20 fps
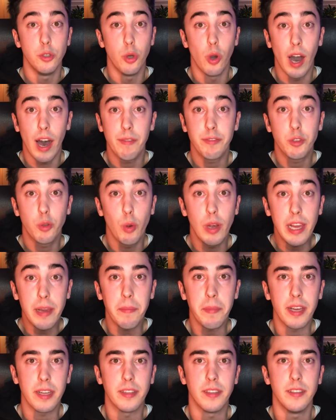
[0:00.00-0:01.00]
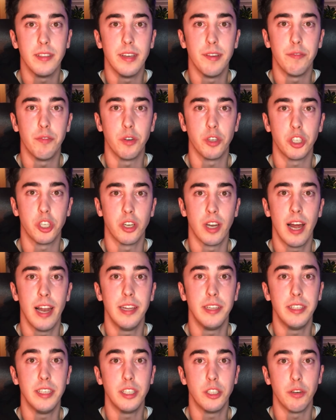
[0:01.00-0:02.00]
have to limit the
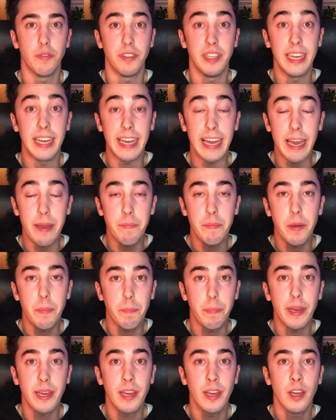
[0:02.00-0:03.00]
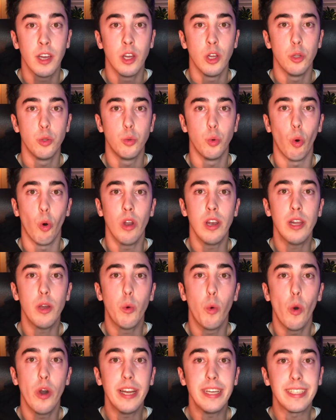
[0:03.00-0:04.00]
functionalities of the MVP to only
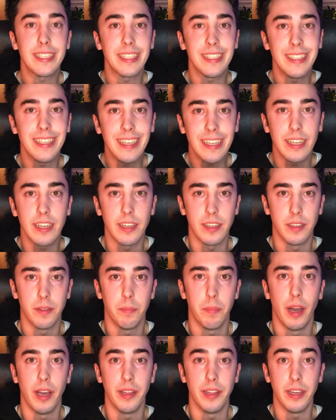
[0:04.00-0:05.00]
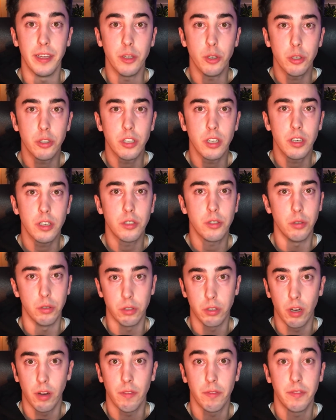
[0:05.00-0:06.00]
what is needed by the users to
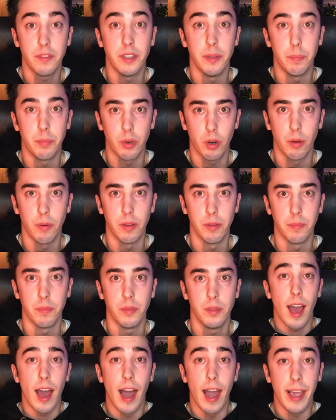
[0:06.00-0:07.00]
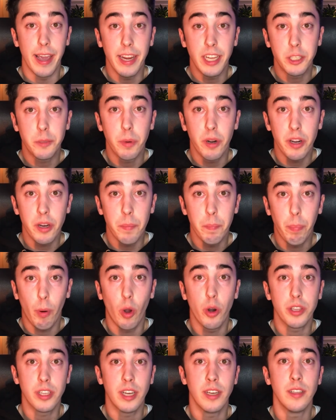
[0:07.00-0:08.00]
solve the problem. And it is very
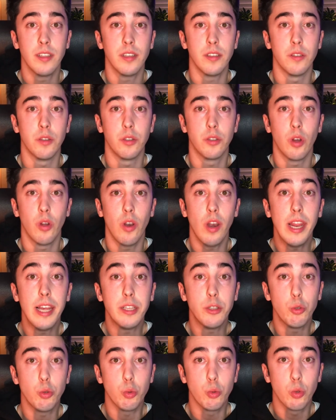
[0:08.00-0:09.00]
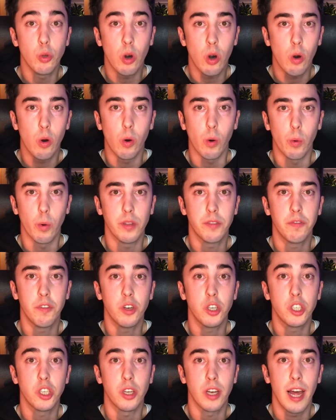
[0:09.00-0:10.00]
important not only to know what
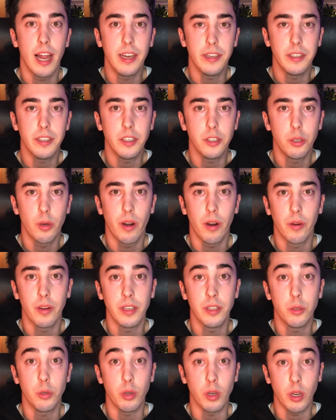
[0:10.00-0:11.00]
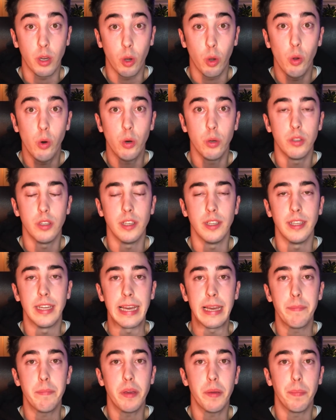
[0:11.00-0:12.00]
functionalities you are going to include in the
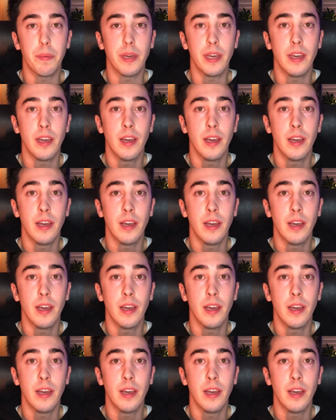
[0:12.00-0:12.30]
MVP,